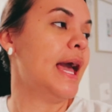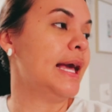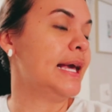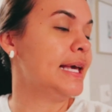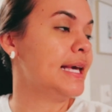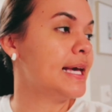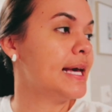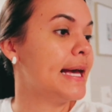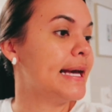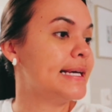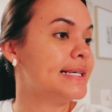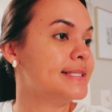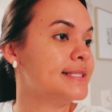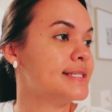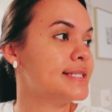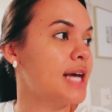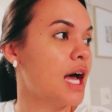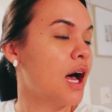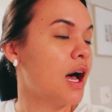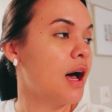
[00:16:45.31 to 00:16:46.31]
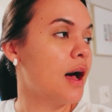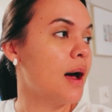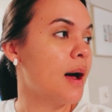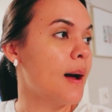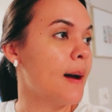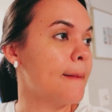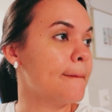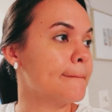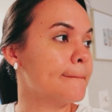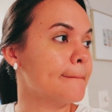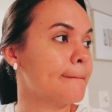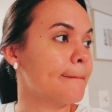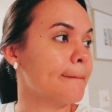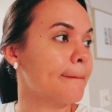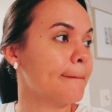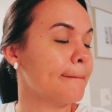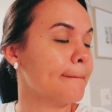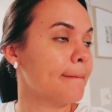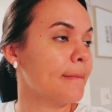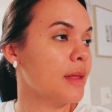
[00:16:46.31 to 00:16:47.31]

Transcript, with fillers: And, um,